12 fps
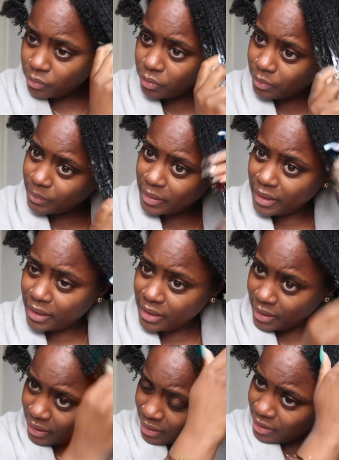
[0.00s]
on my
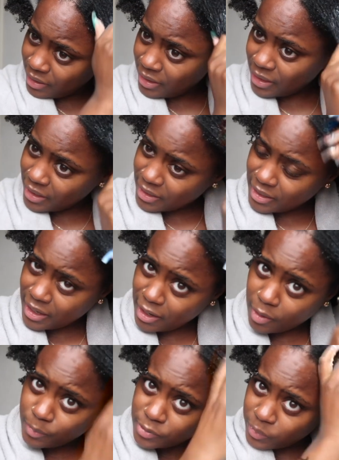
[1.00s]
hair, and it
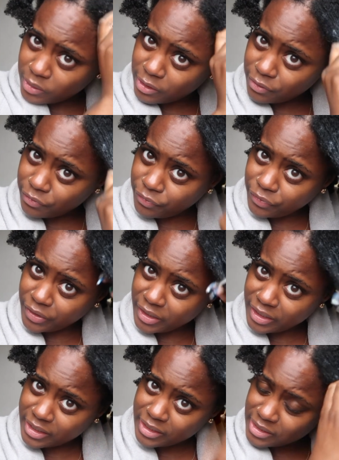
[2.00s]
helps with the
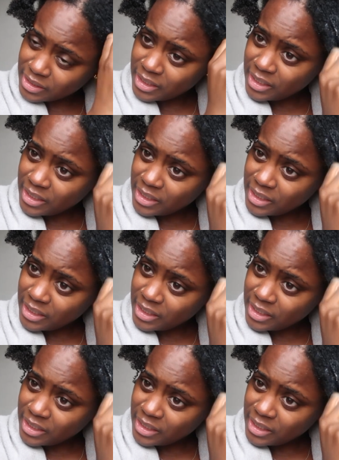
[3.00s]
frizz